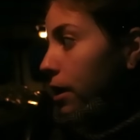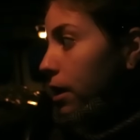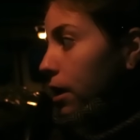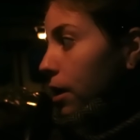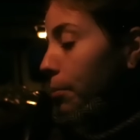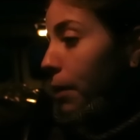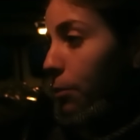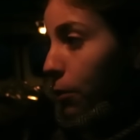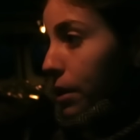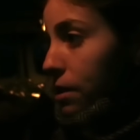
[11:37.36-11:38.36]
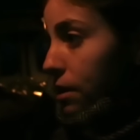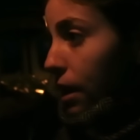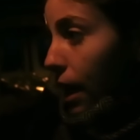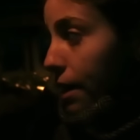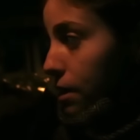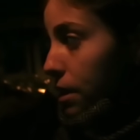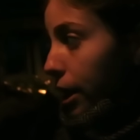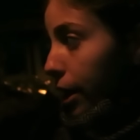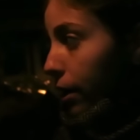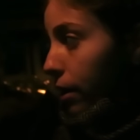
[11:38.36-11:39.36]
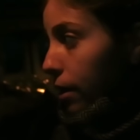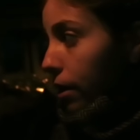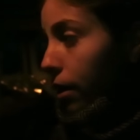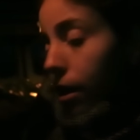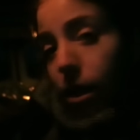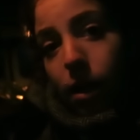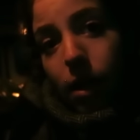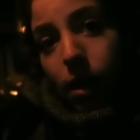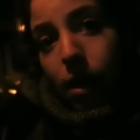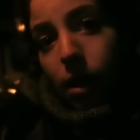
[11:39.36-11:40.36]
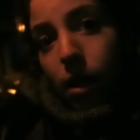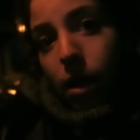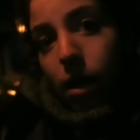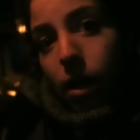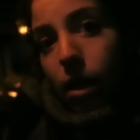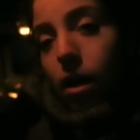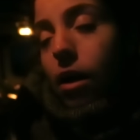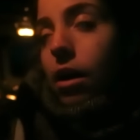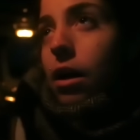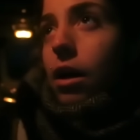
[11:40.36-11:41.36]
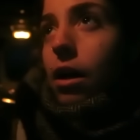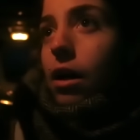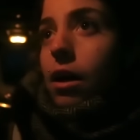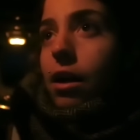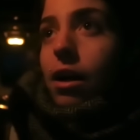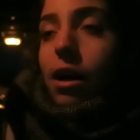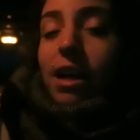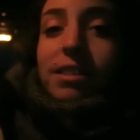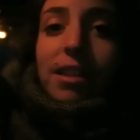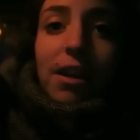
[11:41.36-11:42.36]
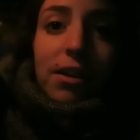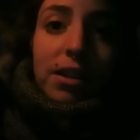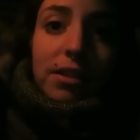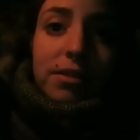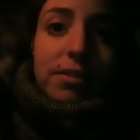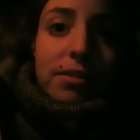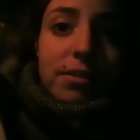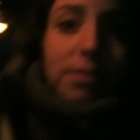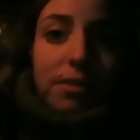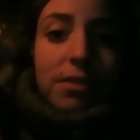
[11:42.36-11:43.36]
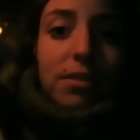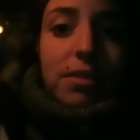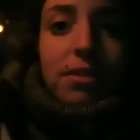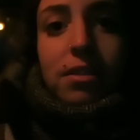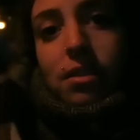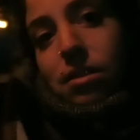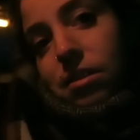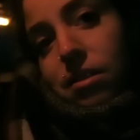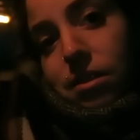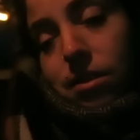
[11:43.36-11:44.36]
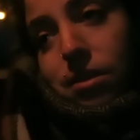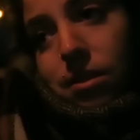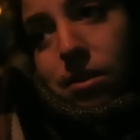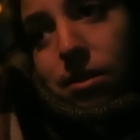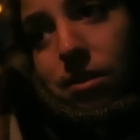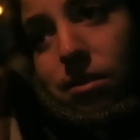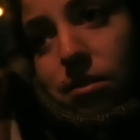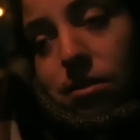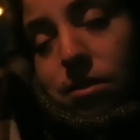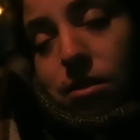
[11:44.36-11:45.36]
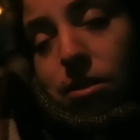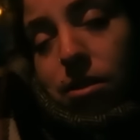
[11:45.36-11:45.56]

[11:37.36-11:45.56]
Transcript: What? Maybe we can see the lights there. Maybe. I don't know. It I depends how much it, the, the, the weather changes. Ugh,